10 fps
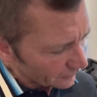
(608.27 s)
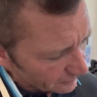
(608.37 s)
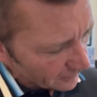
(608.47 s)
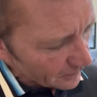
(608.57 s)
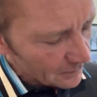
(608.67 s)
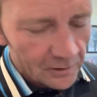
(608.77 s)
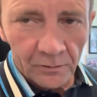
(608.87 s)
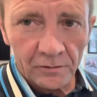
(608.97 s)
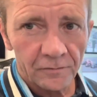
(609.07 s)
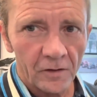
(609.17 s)
recommend
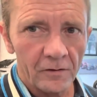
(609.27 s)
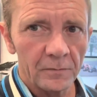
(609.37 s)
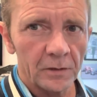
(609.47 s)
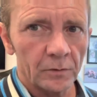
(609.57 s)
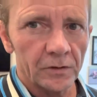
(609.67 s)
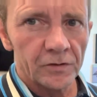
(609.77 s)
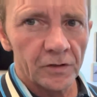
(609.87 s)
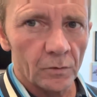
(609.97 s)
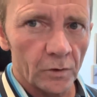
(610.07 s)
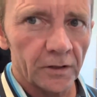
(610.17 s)
doing the 5-minute one.
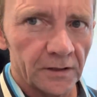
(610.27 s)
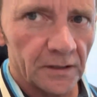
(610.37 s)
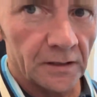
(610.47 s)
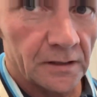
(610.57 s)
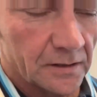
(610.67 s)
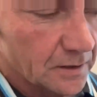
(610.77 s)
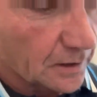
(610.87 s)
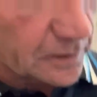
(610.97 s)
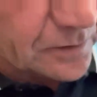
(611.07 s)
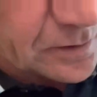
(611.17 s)
So what I did in this
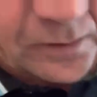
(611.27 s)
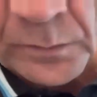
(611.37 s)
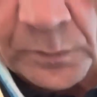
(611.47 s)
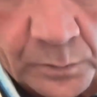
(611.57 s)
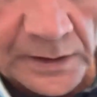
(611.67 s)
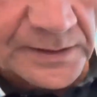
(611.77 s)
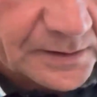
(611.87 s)
case, because I don't want to waste